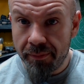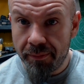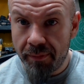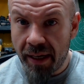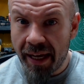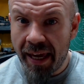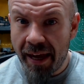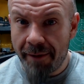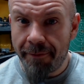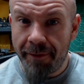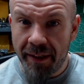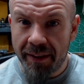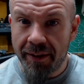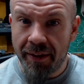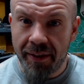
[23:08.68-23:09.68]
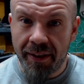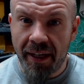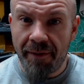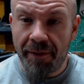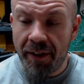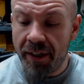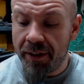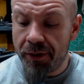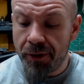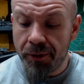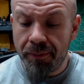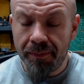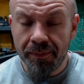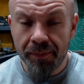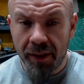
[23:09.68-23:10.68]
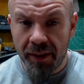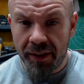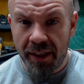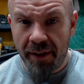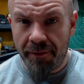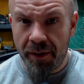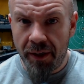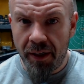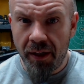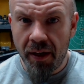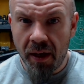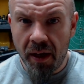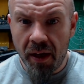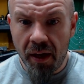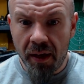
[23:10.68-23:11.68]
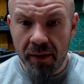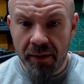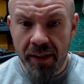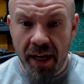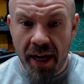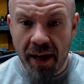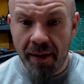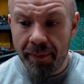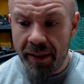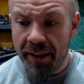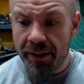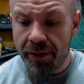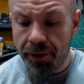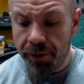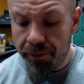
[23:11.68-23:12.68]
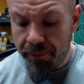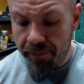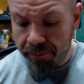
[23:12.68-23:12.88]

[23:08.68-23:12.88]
I can't fix the safety issue, the safety tab issue.